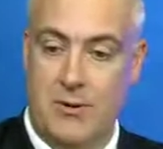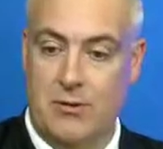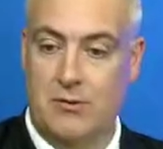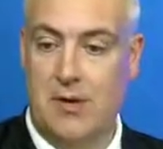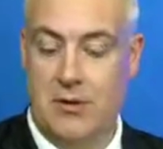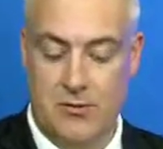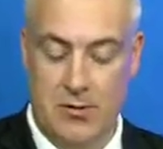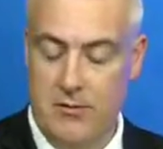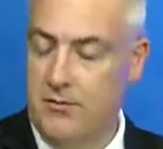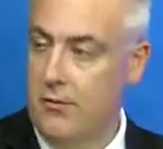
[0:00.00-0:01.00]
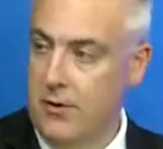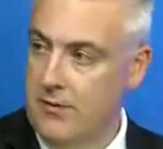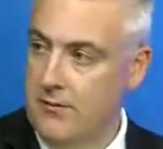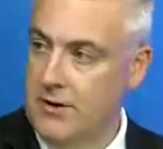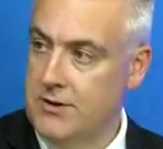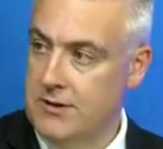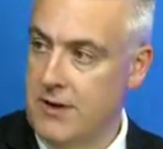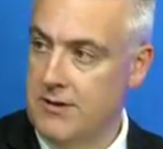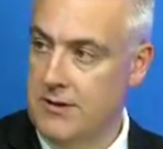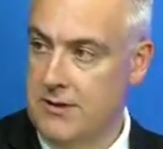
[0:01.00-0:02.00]
but also try to avoid a conviction
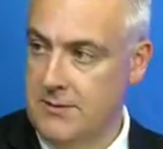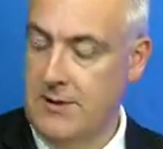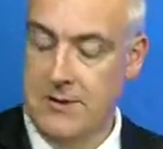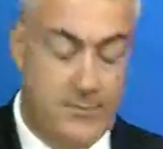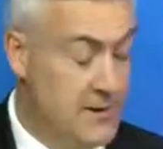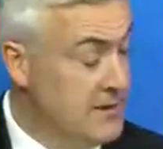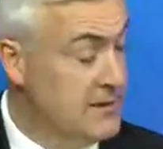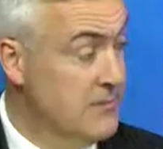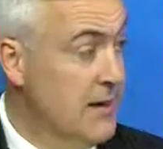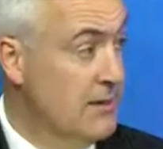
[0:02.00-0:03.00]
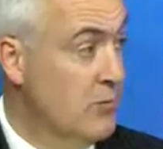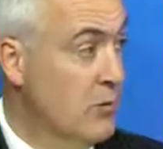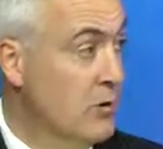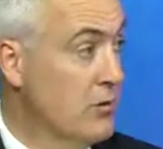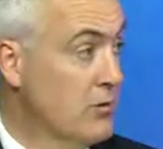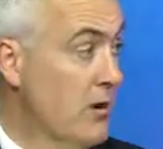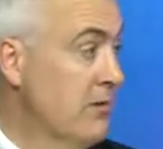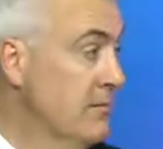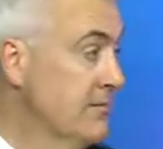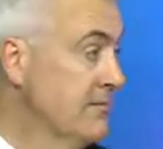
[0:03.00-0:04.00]
so it doesn't impact on work or travel.